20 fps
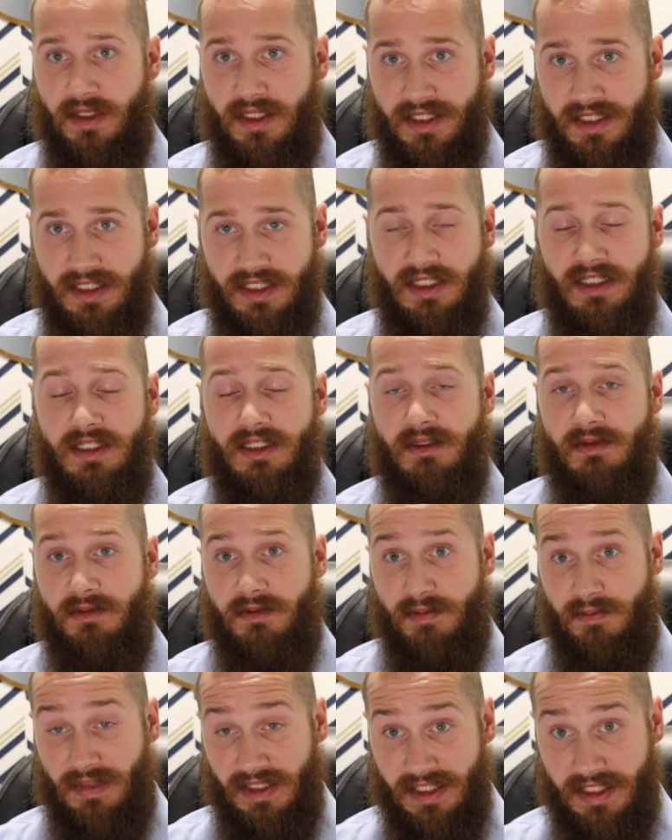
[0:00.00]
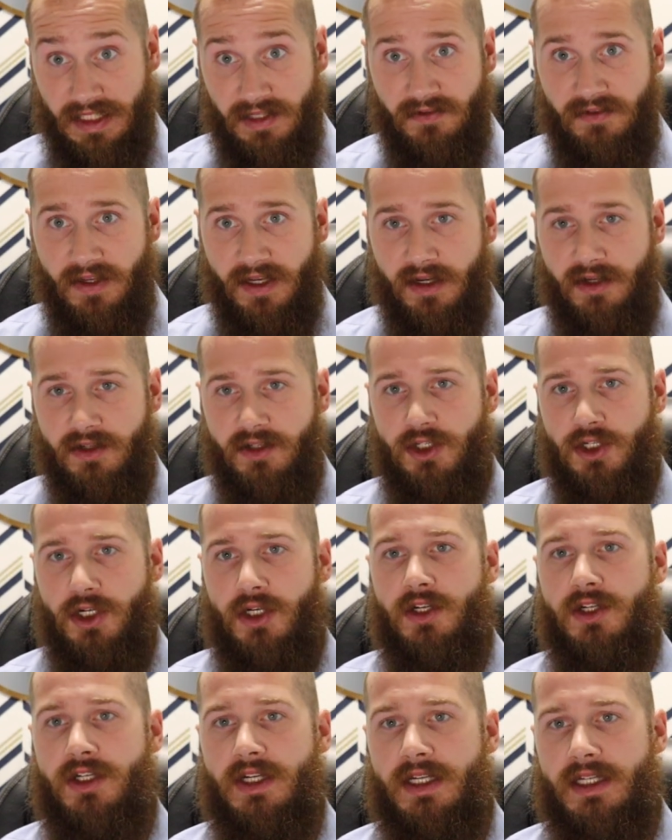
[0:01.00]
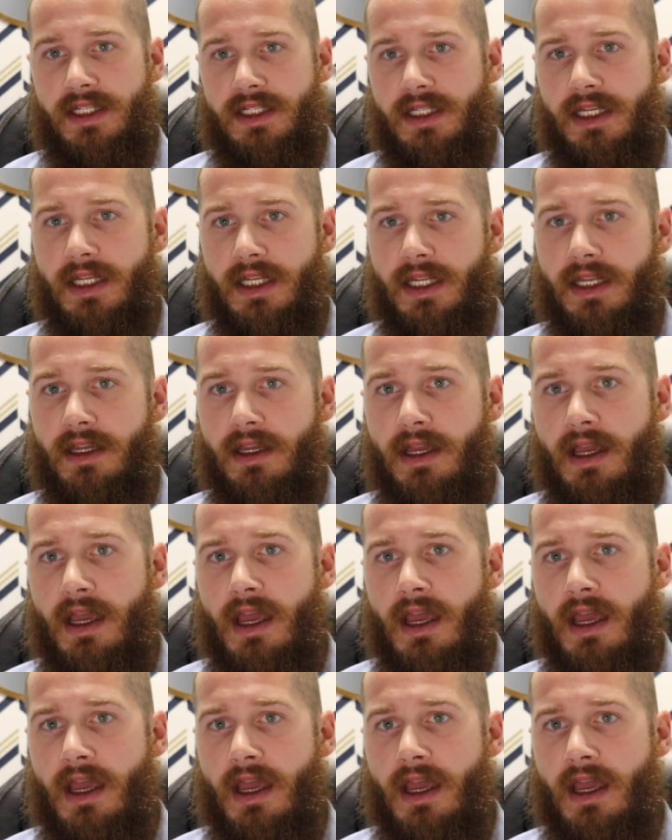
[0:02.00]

specific church in a city,